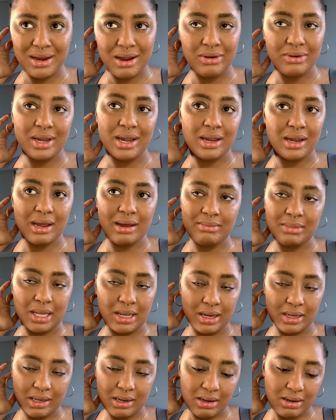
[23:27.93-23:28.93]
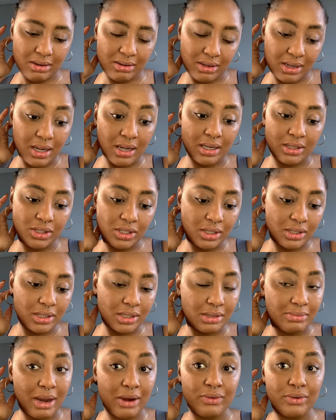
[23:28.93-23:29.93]
Okay, I'm like, oh God,
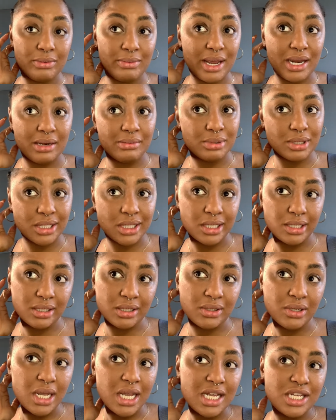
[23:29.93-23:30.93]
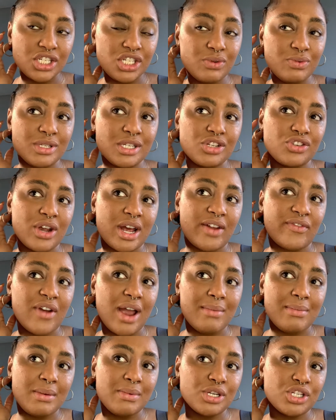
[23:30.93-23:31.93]
Jesus. My roommate in Brazil, she wasn't trying to
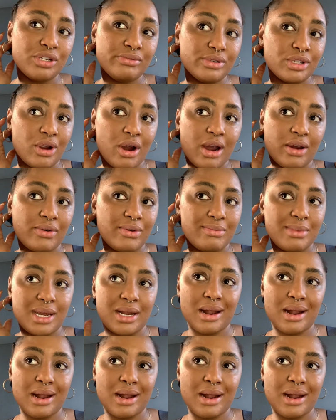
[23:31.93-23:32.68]
fight me, but she was arguing with me.